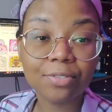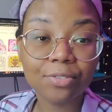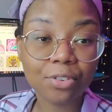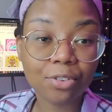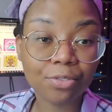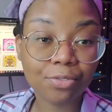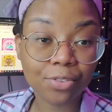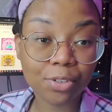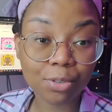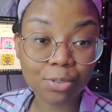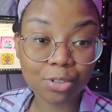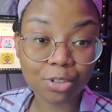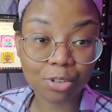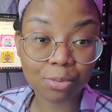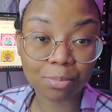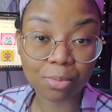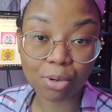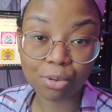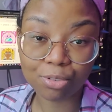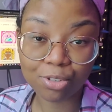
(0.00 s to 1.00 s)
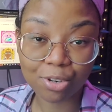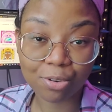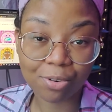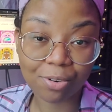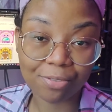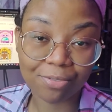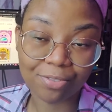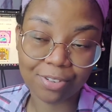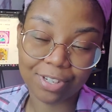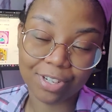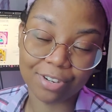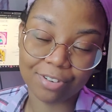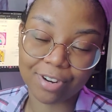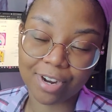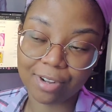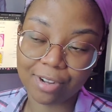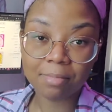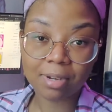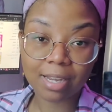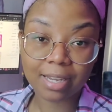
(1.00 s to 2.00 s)
for future Mojo to figure
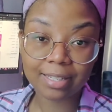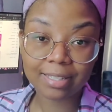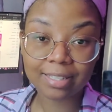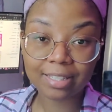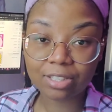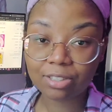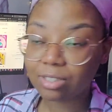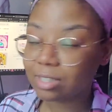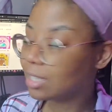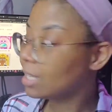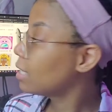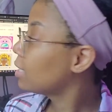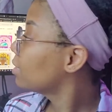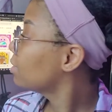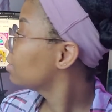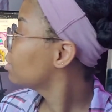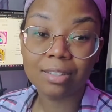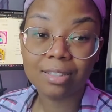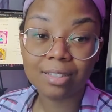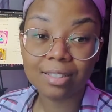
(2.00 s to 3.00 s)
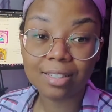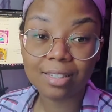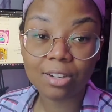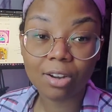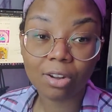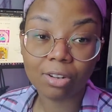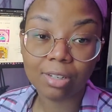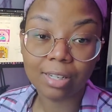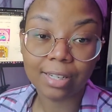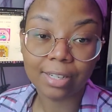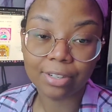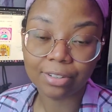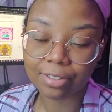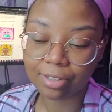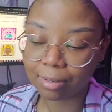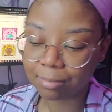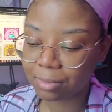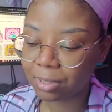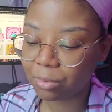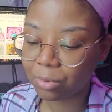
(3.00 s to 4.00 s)
out. But until then, I'll see y'all later.
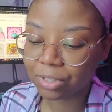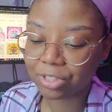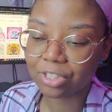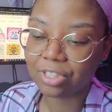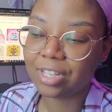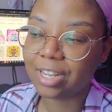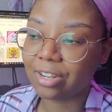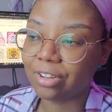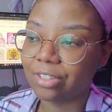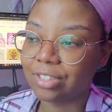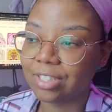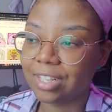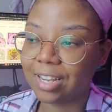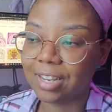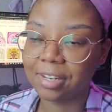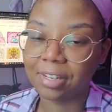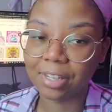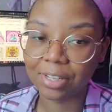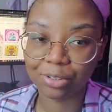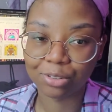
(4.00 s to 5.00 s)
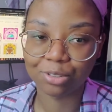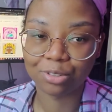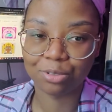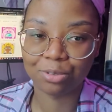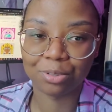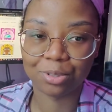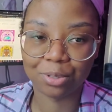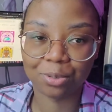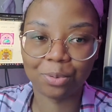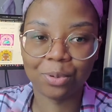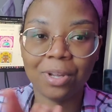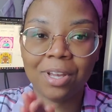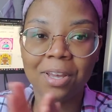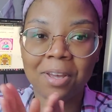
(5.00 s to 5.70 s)
I'm gonna watch Attack on Titan later too, so...